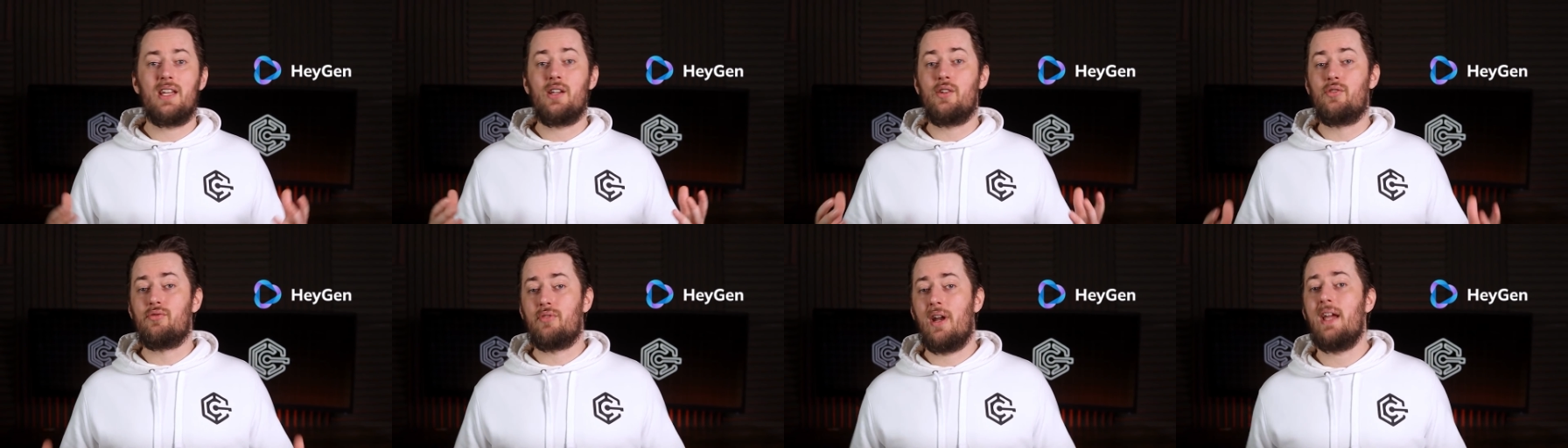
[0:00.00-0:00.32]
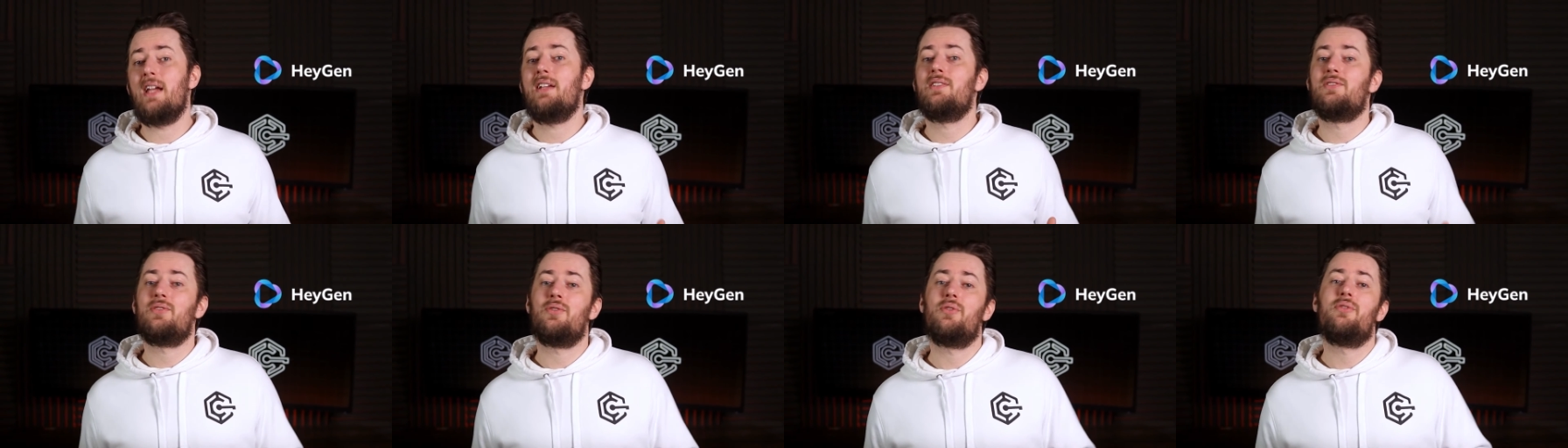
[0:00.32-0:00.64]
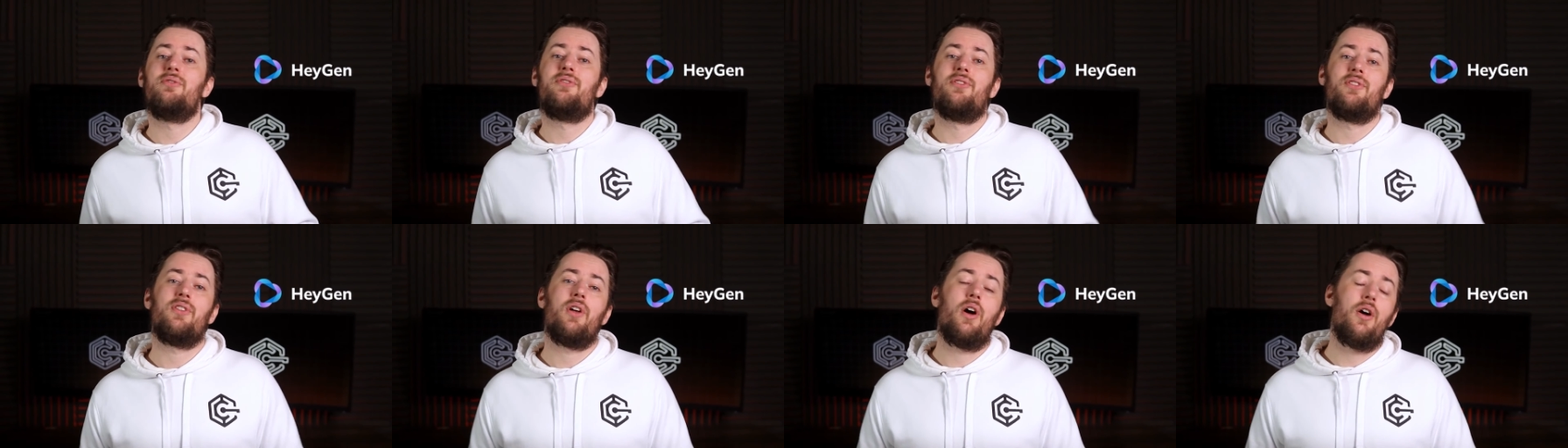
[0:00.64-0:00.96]
a great
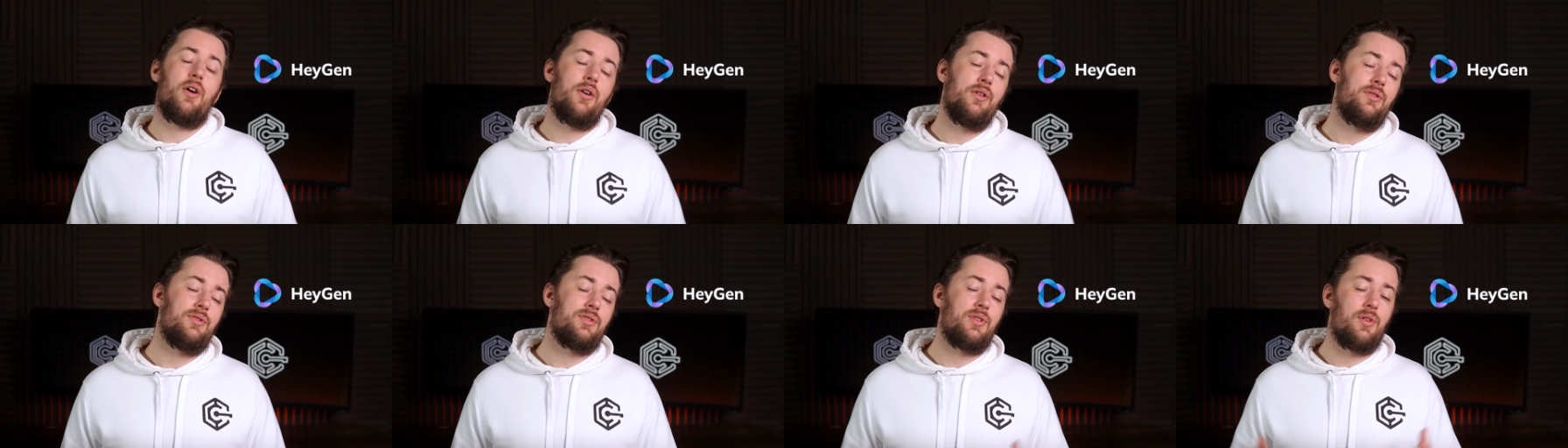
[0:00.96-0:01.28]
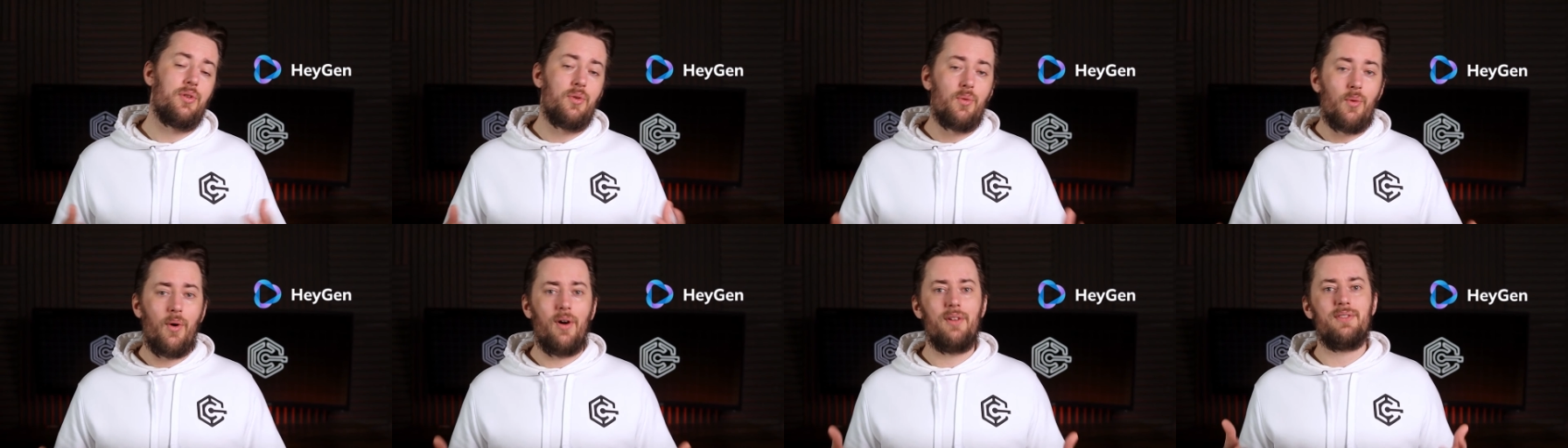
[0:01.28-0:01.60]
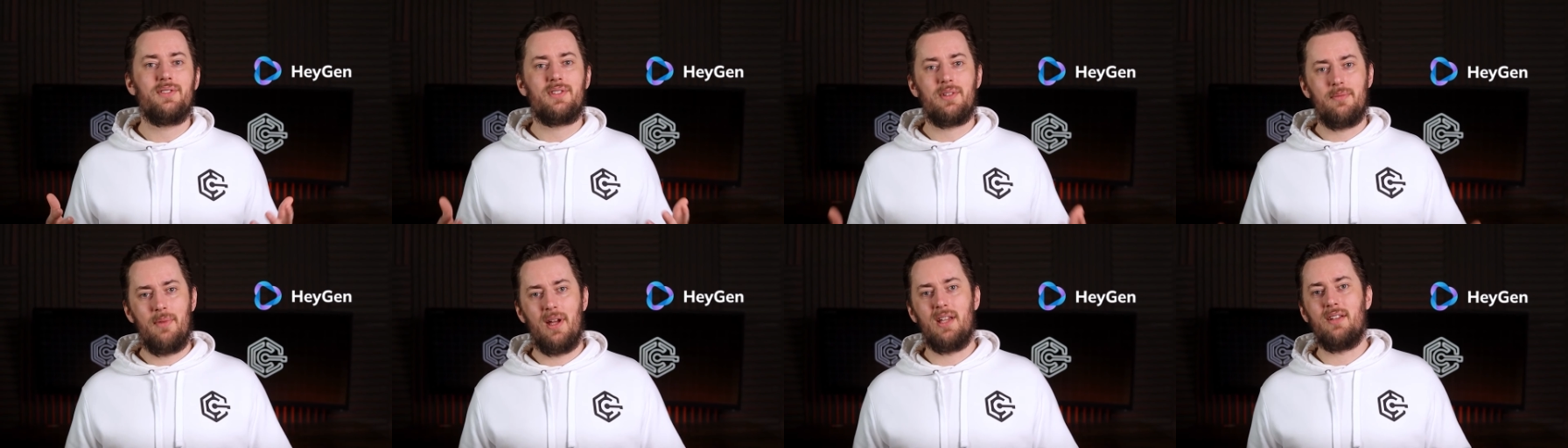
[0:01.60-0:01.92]
tool for those who
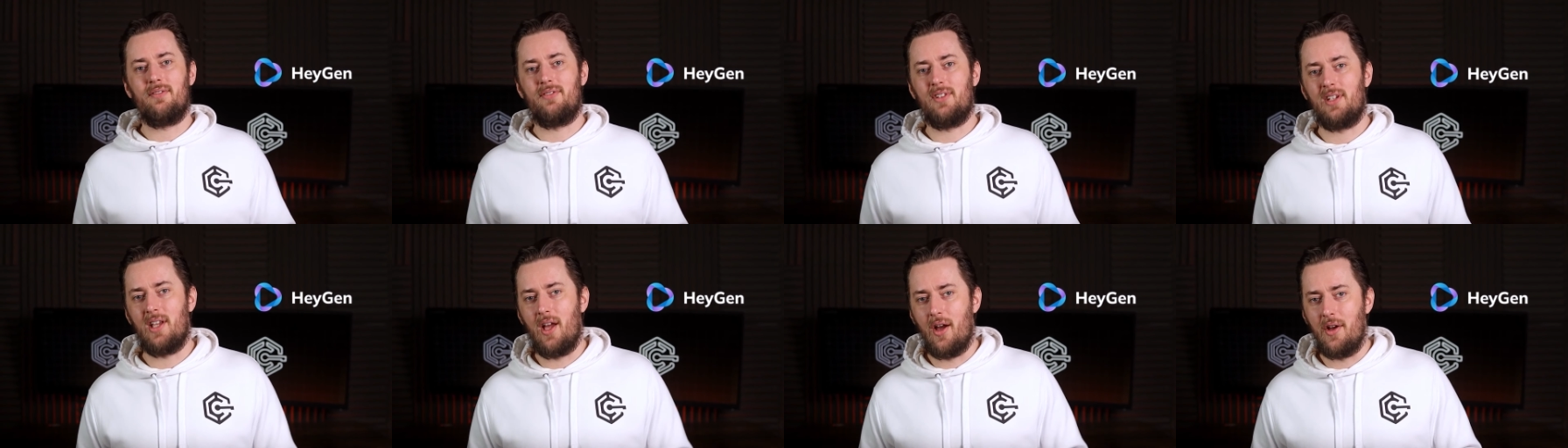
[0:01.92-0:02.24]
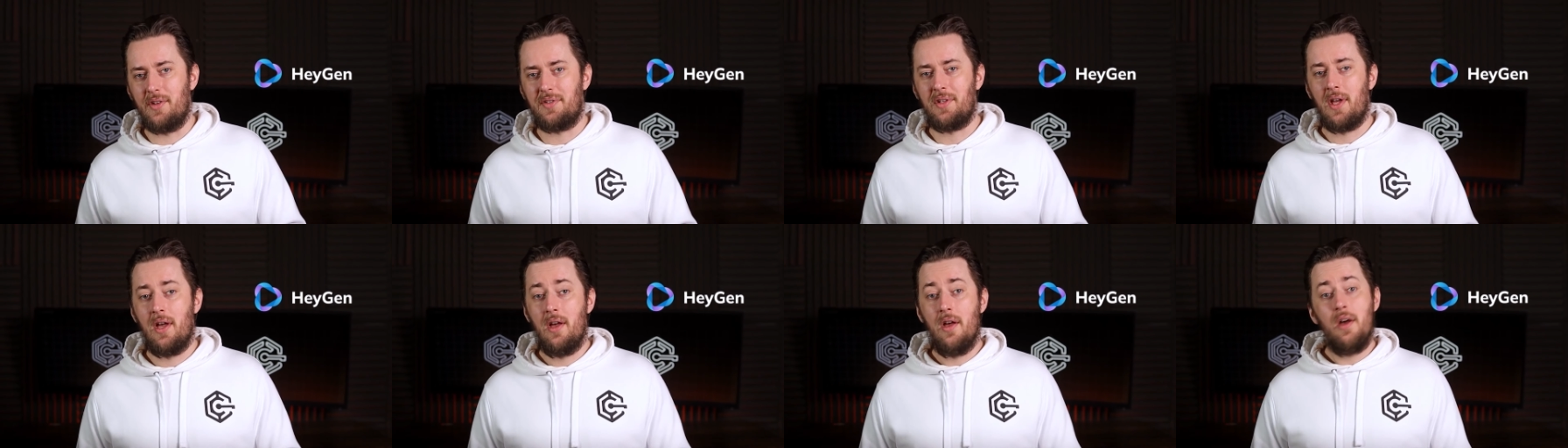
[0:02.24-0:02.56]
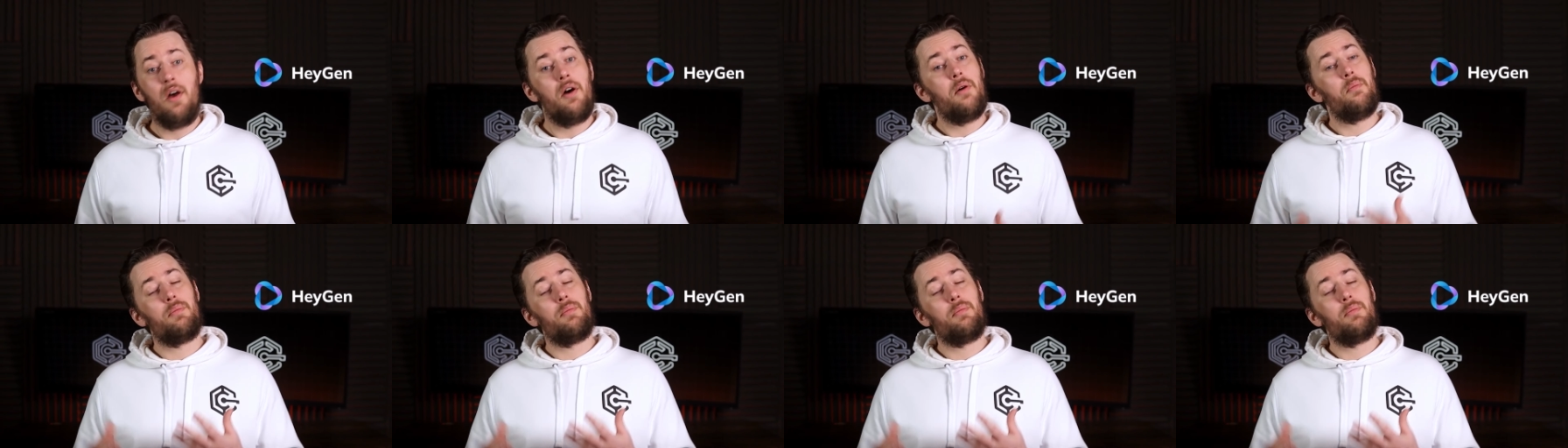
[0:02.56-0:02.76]
want to make videos,